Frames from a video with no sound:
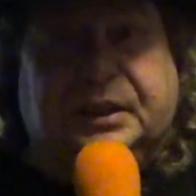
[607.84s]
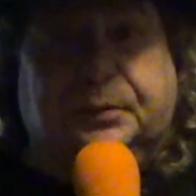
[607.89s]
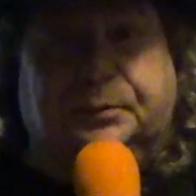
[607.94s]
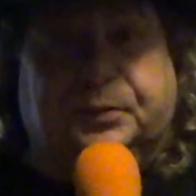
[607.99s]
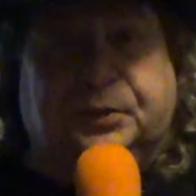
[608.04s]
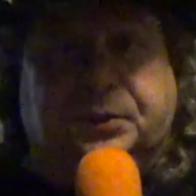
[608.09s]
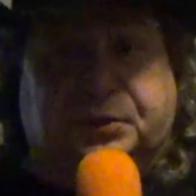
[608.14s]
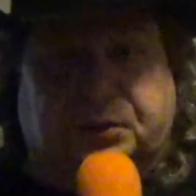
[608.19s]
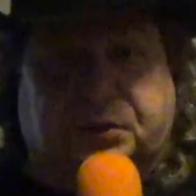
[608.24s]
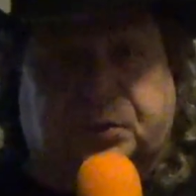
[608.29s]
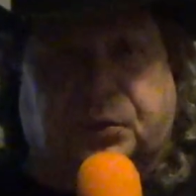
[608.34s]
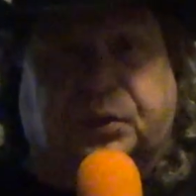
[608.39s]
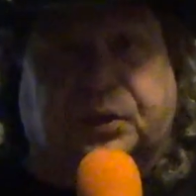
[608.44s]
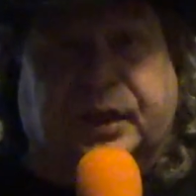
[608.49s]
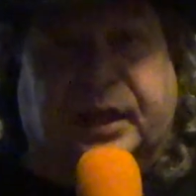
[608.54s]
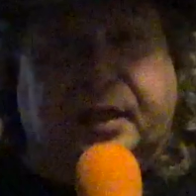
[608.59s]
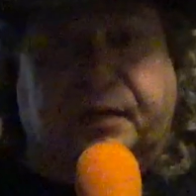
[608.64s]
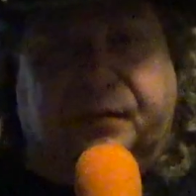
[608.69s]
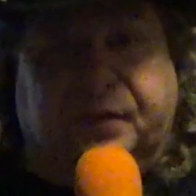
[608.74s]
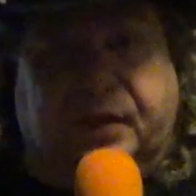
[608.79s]
keeps your soul
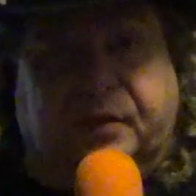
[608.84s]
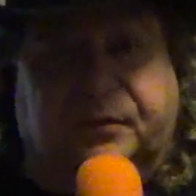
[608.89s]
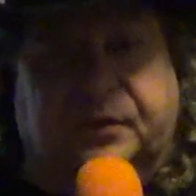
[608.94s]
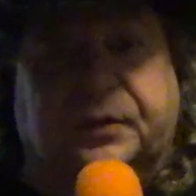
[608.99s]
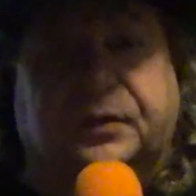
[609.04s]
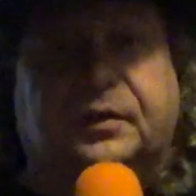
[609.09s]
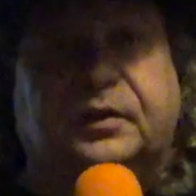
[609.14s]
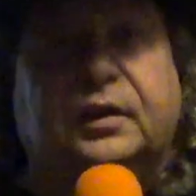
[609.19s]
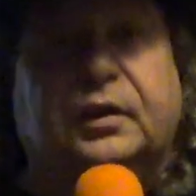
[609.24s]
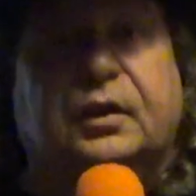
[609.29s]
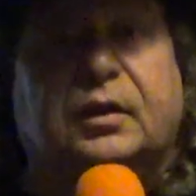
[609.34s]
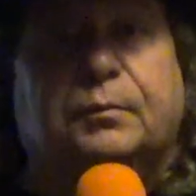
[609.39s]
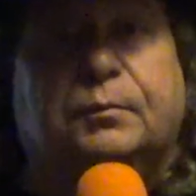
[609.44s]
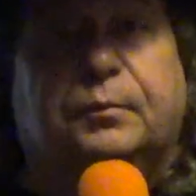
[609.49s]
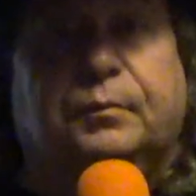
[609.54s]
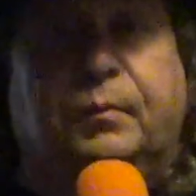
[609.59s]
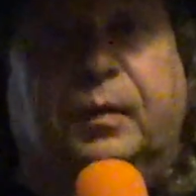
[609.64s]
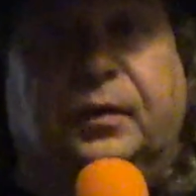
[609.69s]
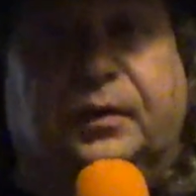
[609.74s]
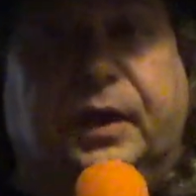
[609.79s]
out of heaven.
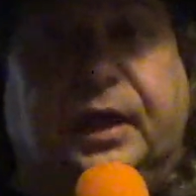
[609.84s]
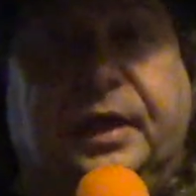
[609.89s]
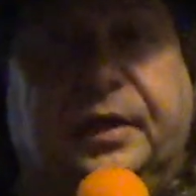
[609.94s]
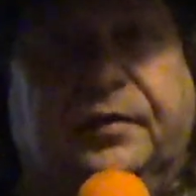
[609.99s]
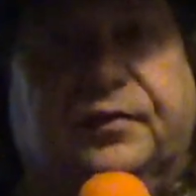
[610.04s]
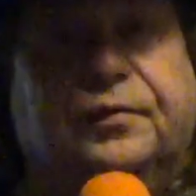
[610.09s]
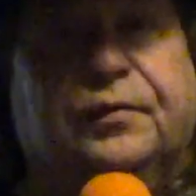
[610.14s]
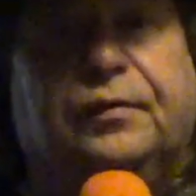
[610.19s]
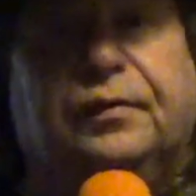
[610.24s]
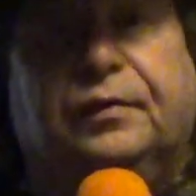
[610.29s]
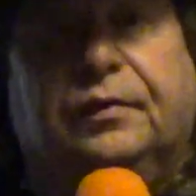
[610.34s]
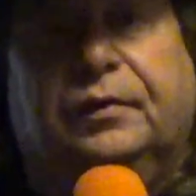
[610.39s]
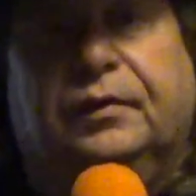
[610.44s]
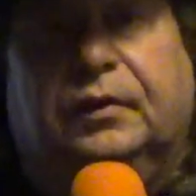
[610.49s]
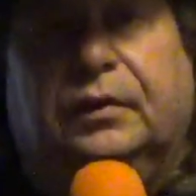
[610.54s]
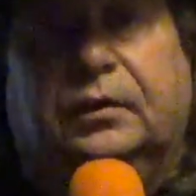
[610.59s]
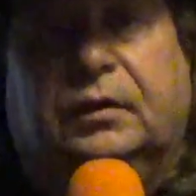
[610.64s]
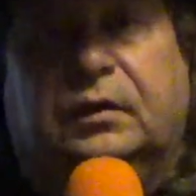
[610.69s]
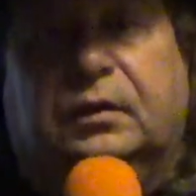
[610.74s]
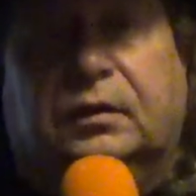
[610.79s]
Okay?
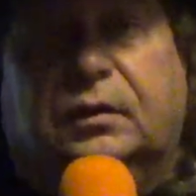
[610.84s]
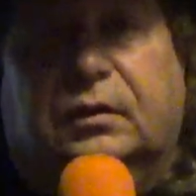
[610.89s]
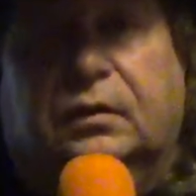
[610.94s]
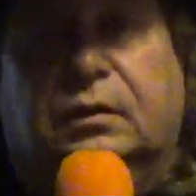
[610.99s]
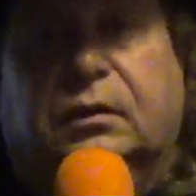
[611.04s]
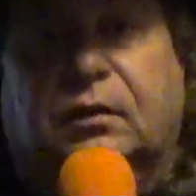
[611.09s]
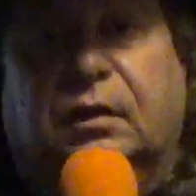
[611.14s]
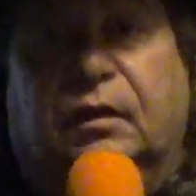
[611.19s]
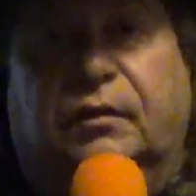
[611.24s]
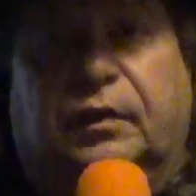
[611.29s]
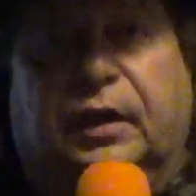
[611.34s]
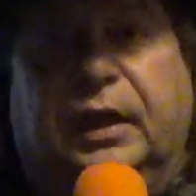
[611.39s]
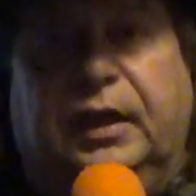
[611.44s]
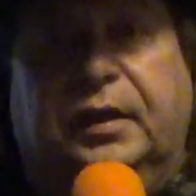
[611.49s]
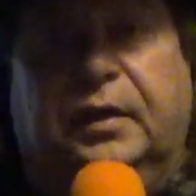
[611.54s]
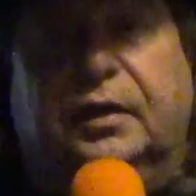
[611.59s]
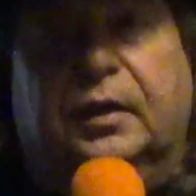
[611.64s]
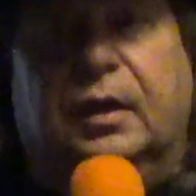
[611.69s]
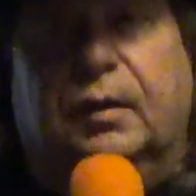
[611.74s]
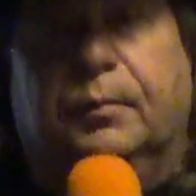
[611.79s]
All right?
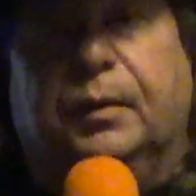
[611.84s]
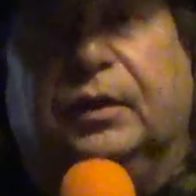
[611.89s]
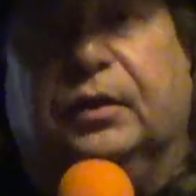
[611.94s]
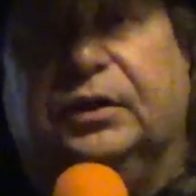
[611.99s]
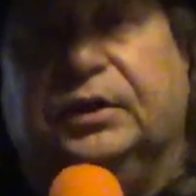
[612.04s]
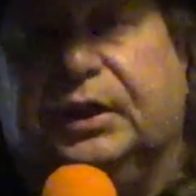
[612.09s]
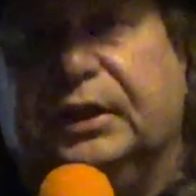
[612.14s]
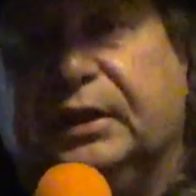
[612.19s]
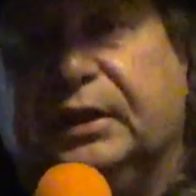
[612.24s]
Because